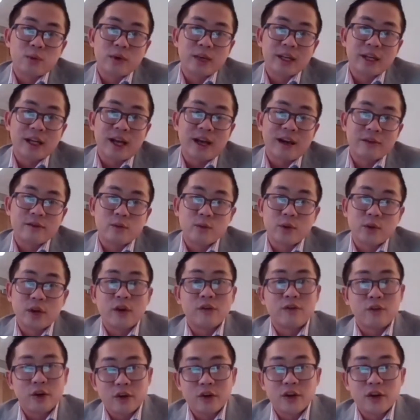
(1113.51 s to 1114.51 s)
we are
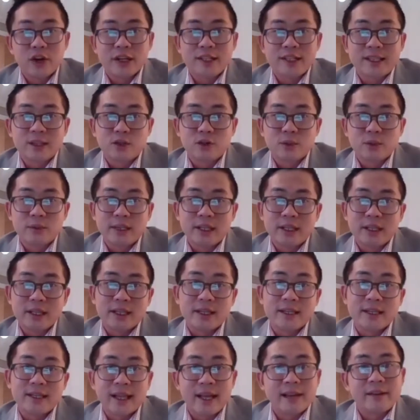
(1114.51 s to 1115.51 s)
very lucky to
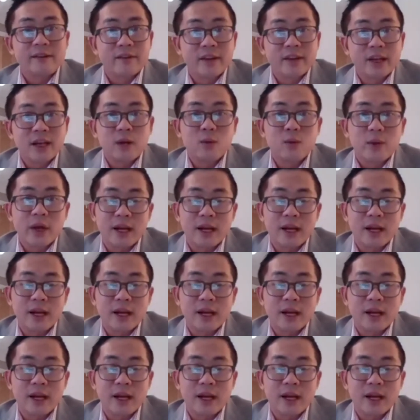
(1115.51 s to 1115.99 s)
be in Enfield,